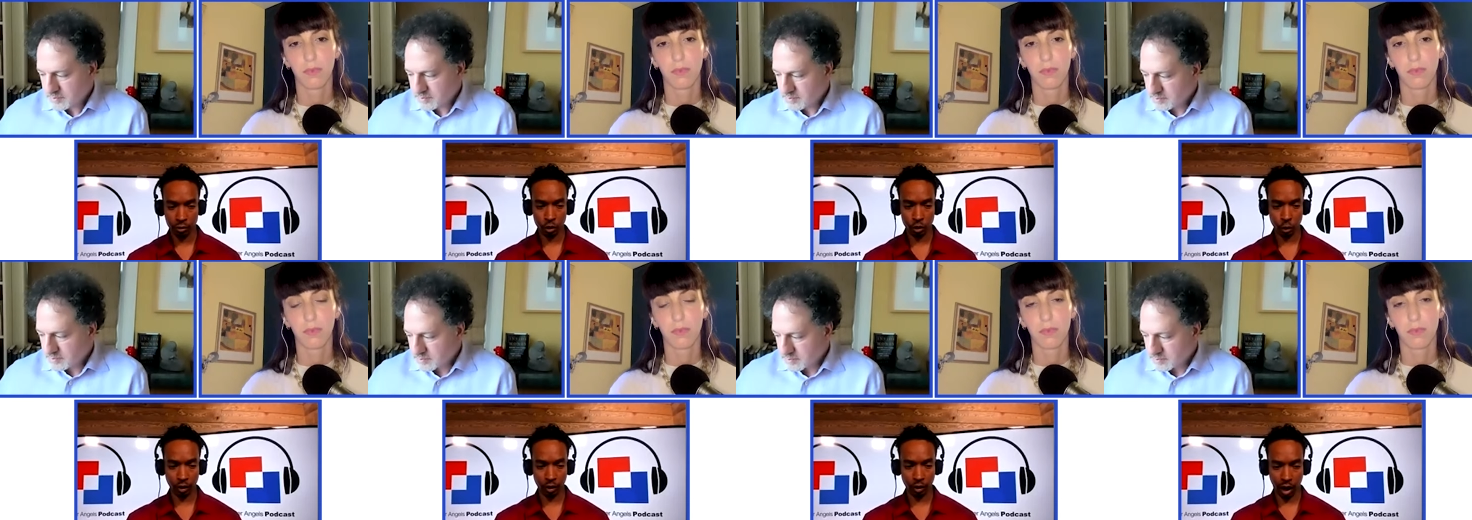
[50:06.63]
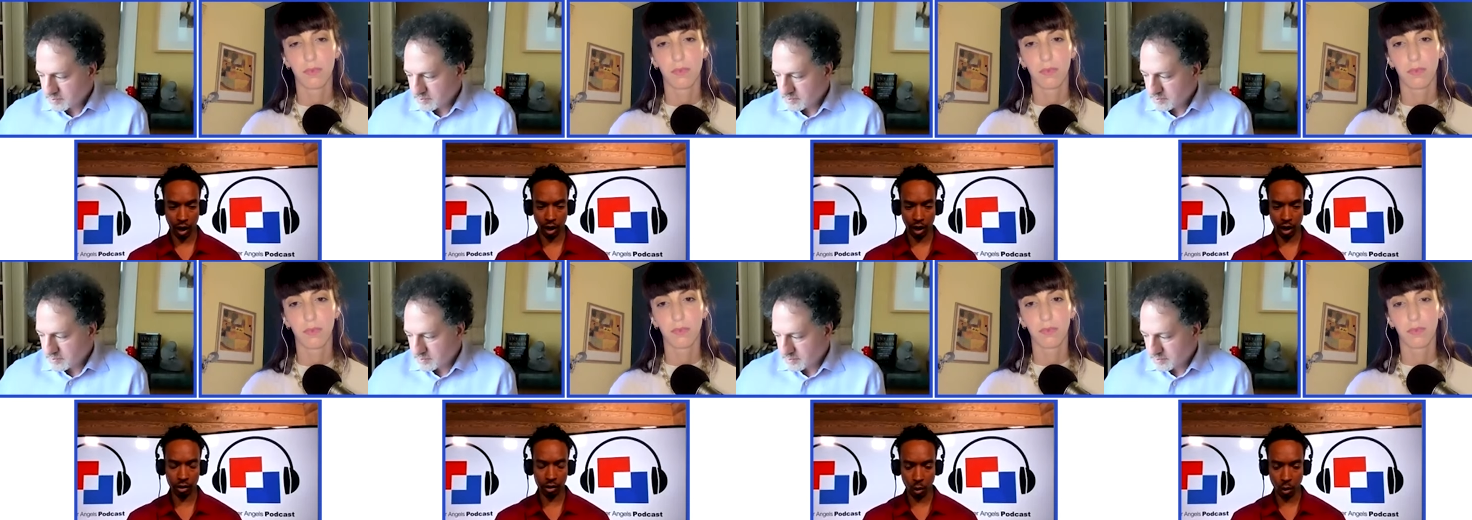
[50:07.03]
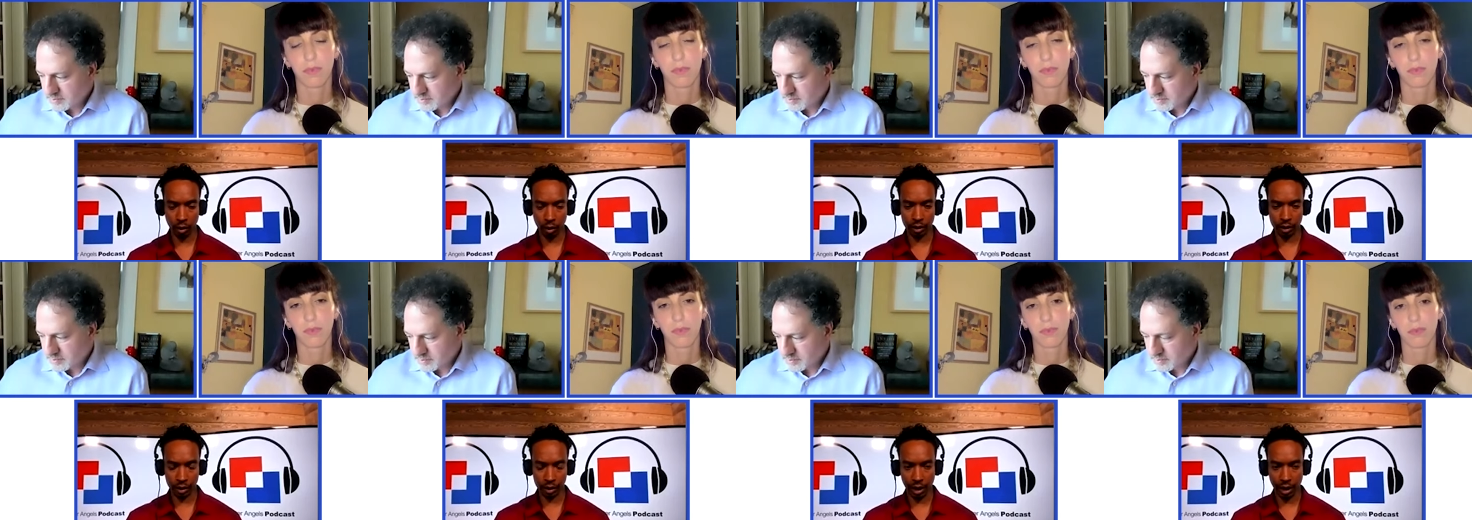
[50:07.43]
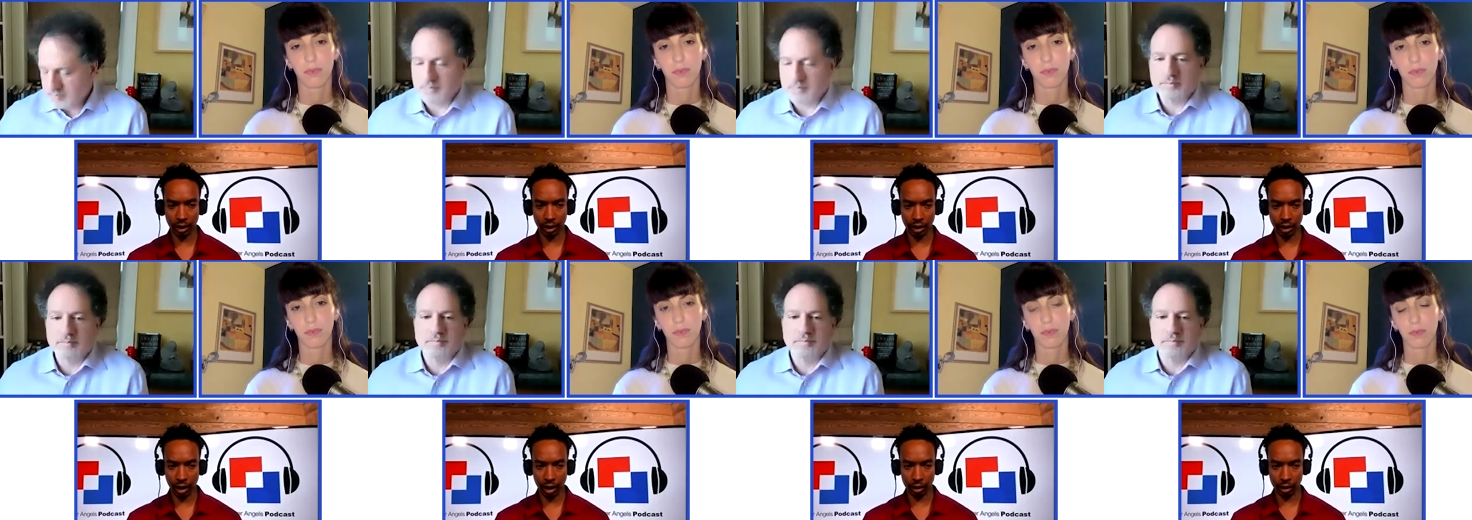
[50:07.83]
Speaker 1: to an ongoing
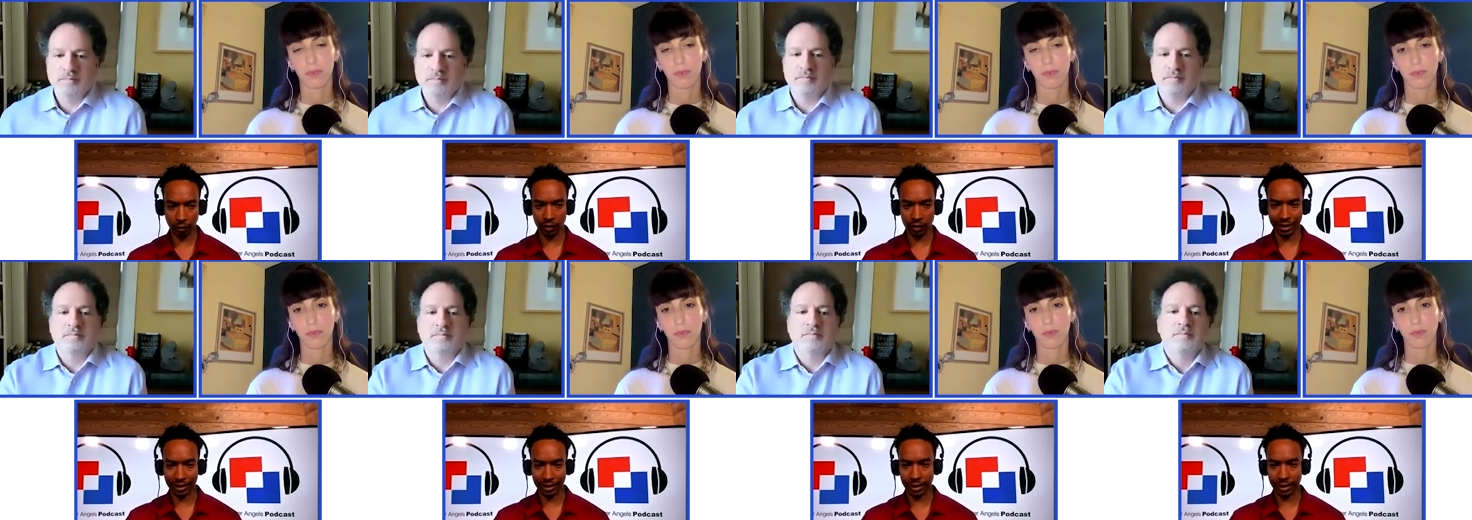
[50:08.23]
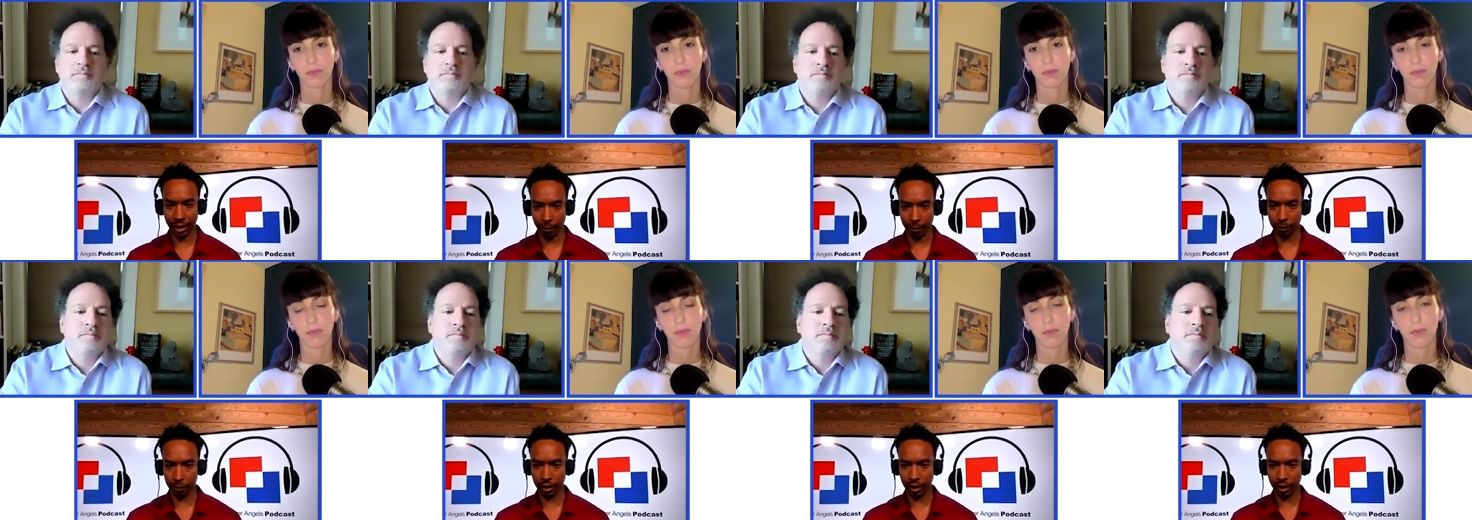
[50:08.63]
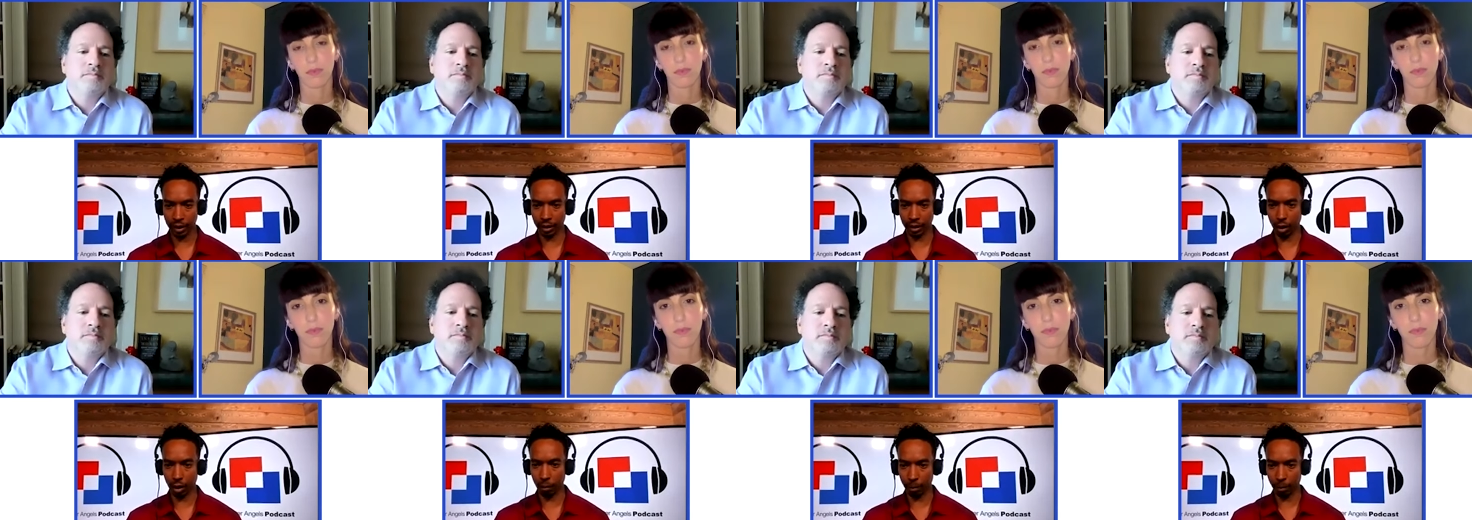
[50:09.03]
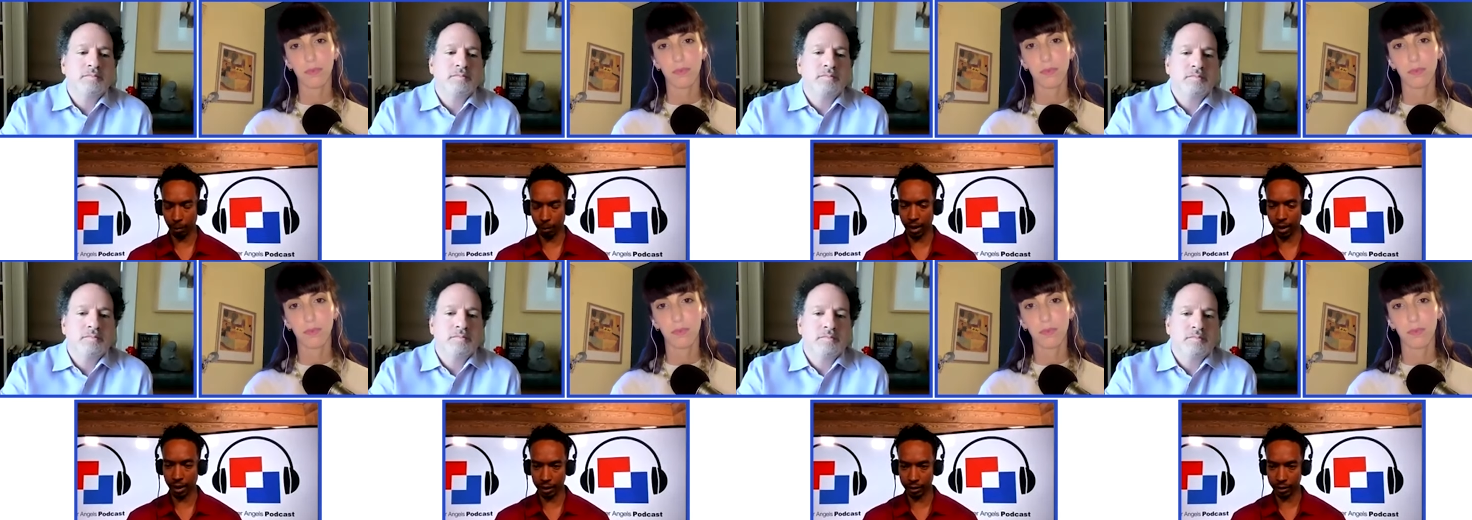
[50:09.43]
dialogue of contempt in our
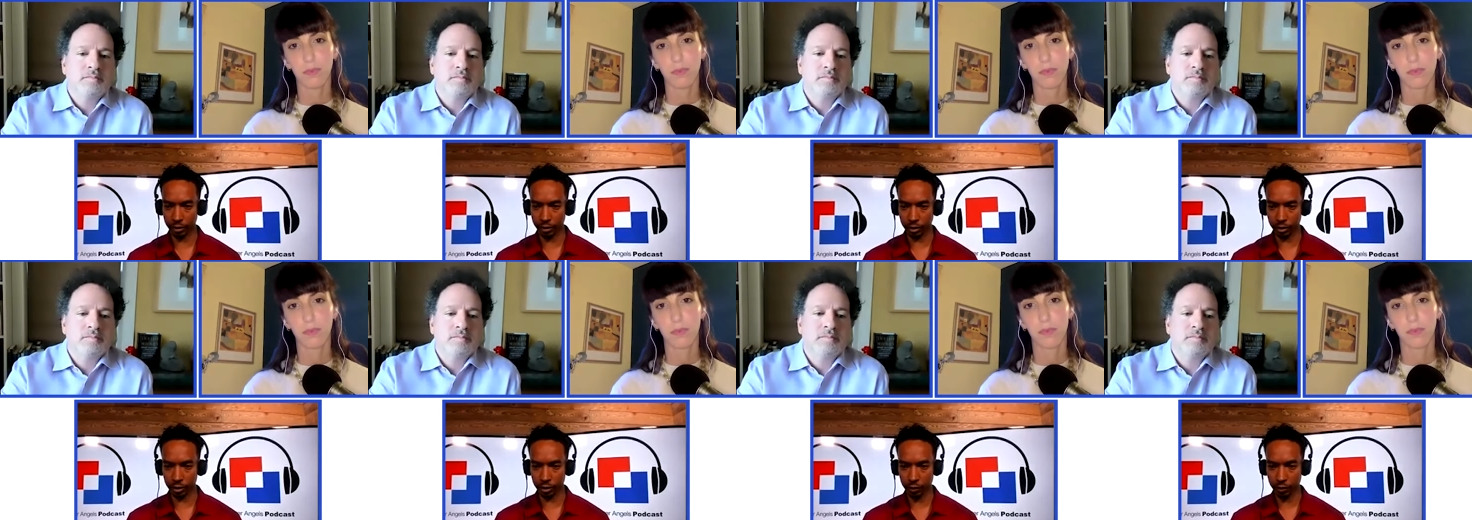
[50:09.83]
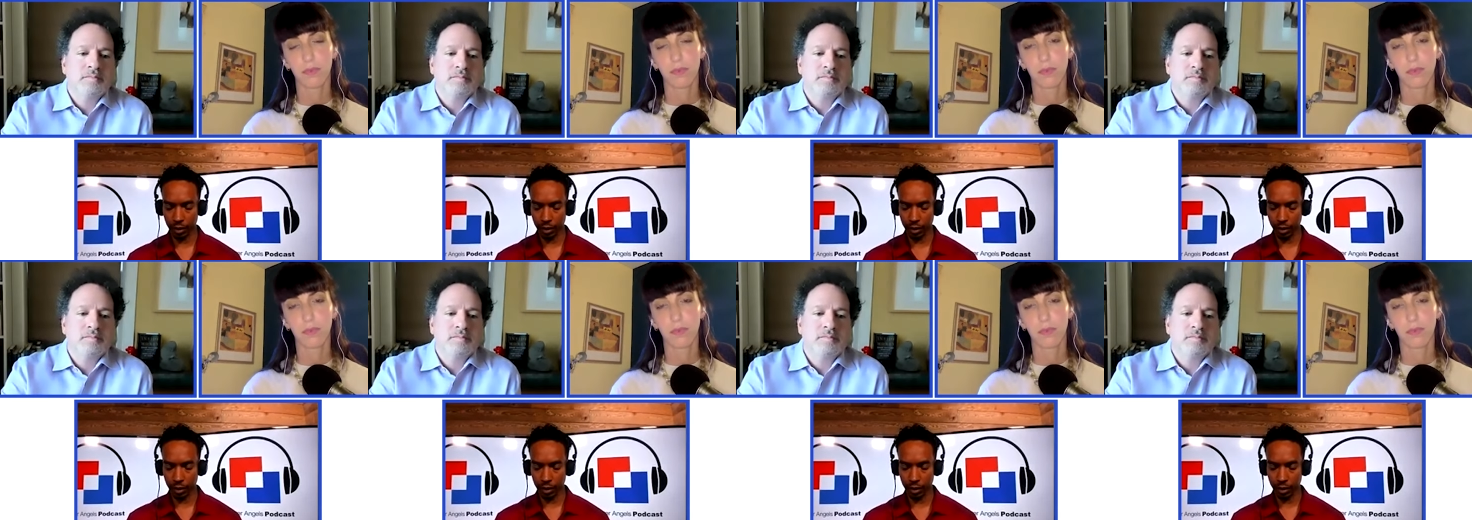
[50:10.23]
minds